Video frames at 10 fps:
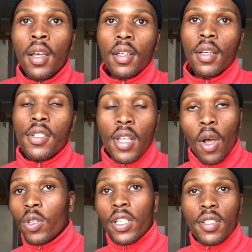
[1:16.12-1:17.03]
because I
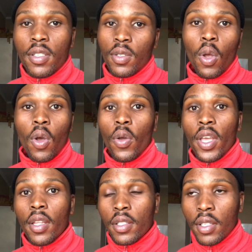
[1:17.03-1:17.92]
only saw
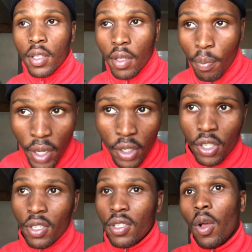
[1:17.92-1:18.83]
it in the
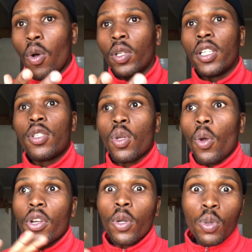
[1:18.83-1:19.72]
pictures, I only saw
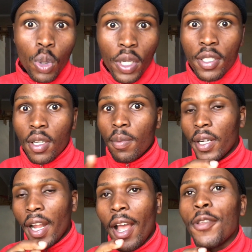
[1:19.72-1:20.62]
it on Twitter,
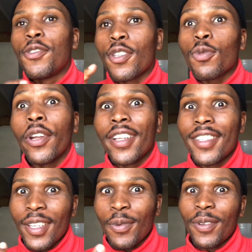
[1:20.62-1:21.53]
but I just want to
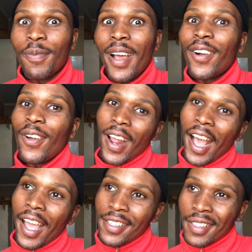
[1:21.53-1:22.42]
see with my own
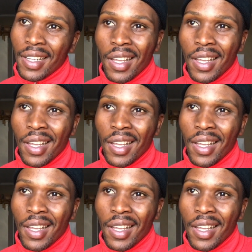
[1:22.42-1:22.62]
eyes.